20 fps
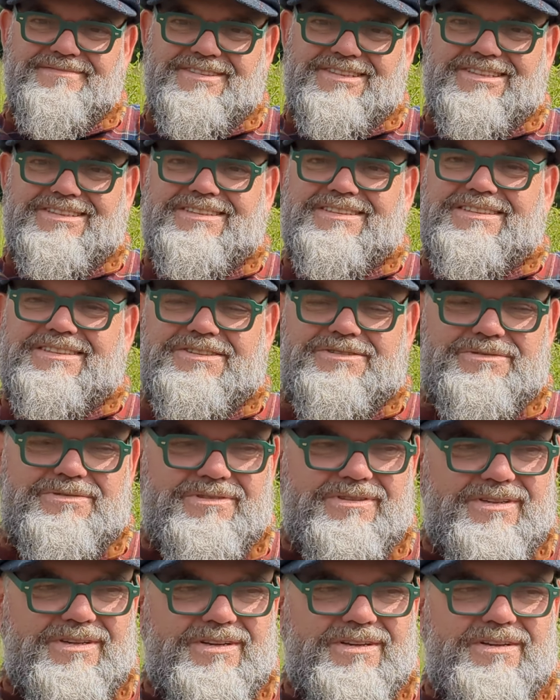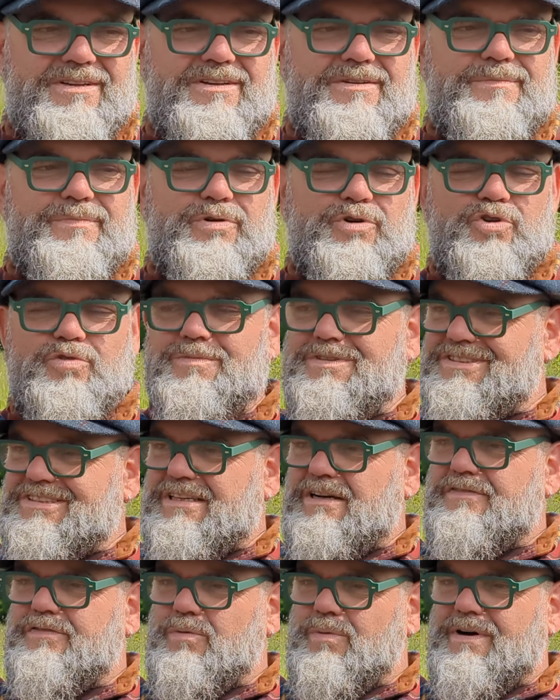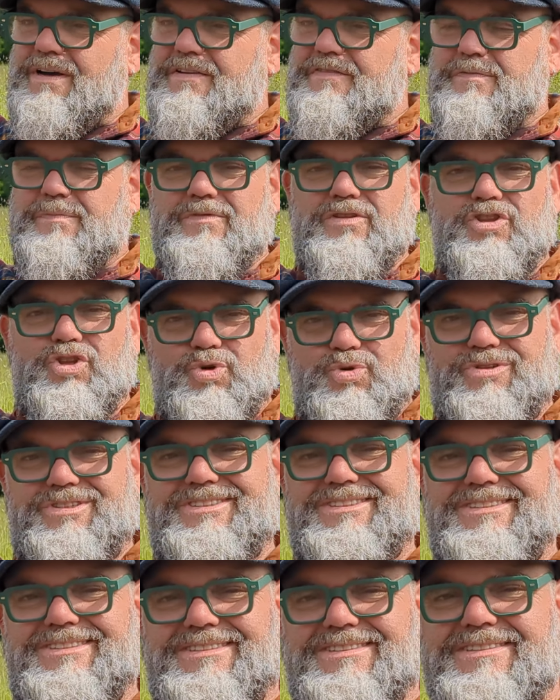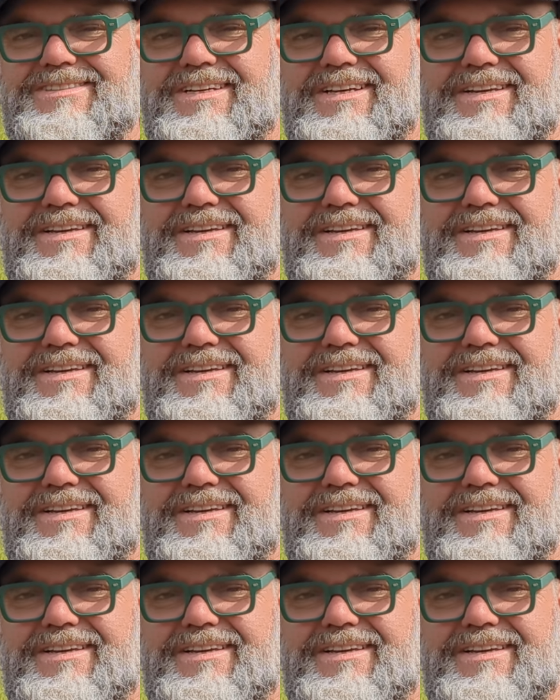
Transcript: Just to pull myself away from the noise.